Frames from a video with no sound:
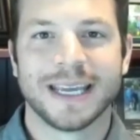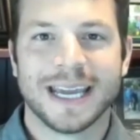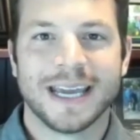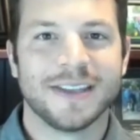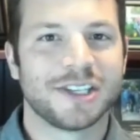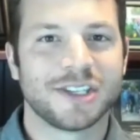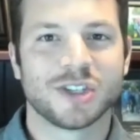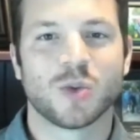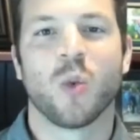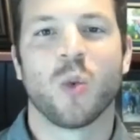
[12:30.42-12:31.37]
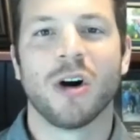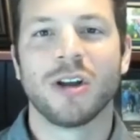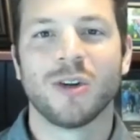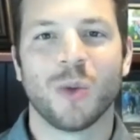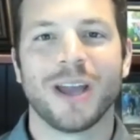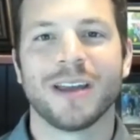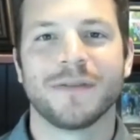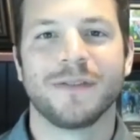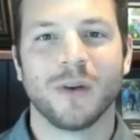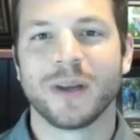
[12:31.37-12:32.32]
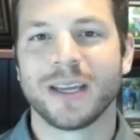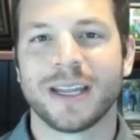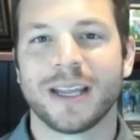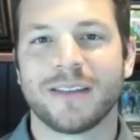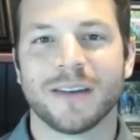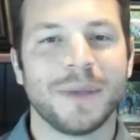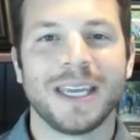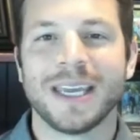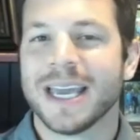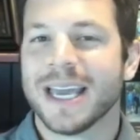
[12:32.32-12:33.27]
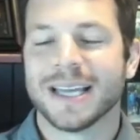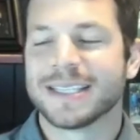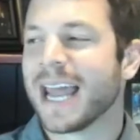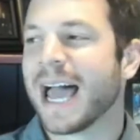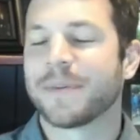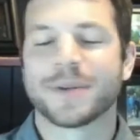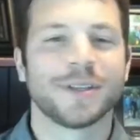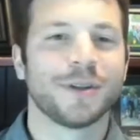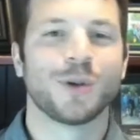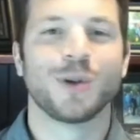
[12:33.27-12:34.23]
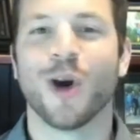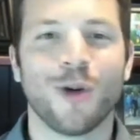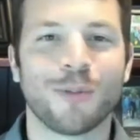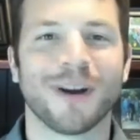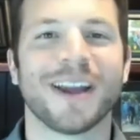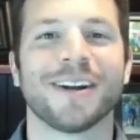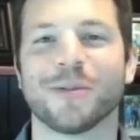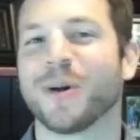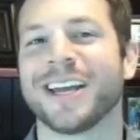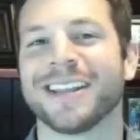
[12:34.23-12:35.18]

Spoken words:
And this is just one way of doing it. And to me, it's an absolute no-brainer way.